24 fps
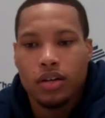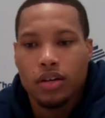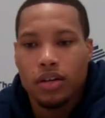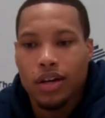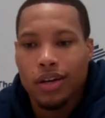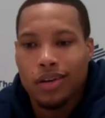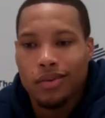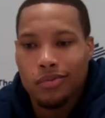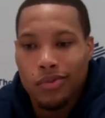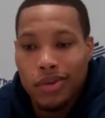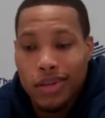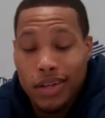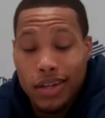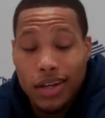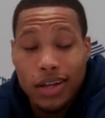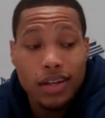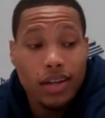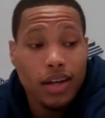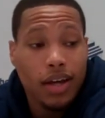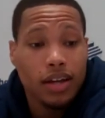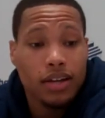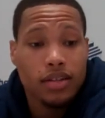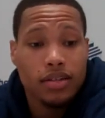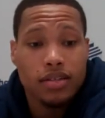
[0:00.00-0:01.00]
And we did
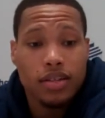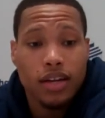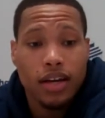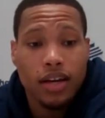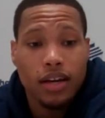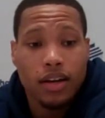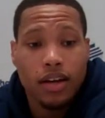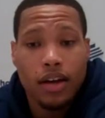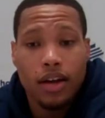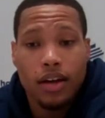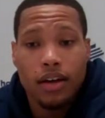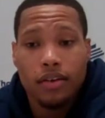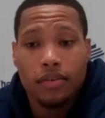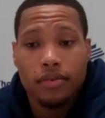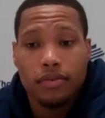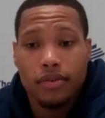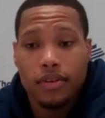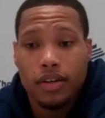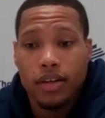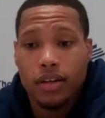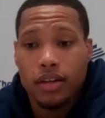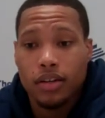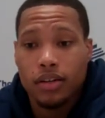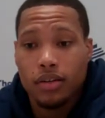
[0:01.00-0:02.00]
that in the second half,
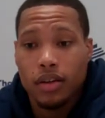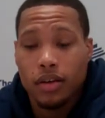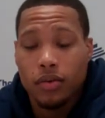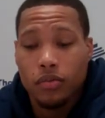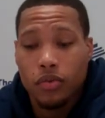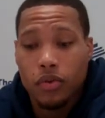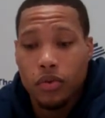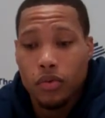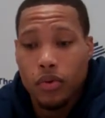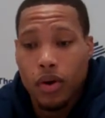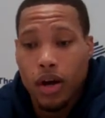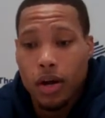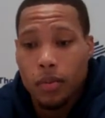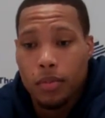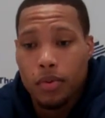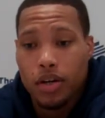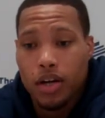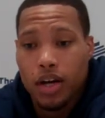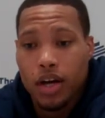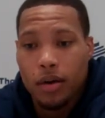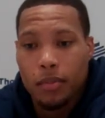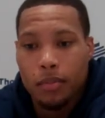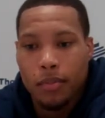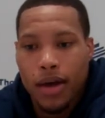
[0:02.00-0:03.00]
and we were able to
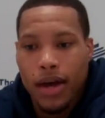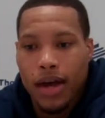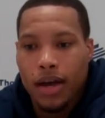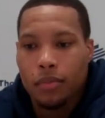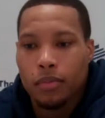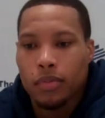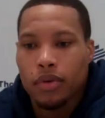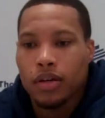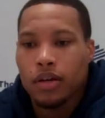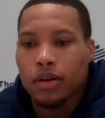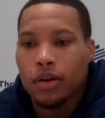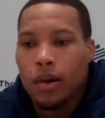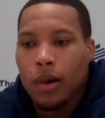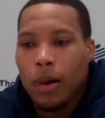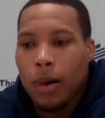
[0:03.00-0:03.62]
come back. But,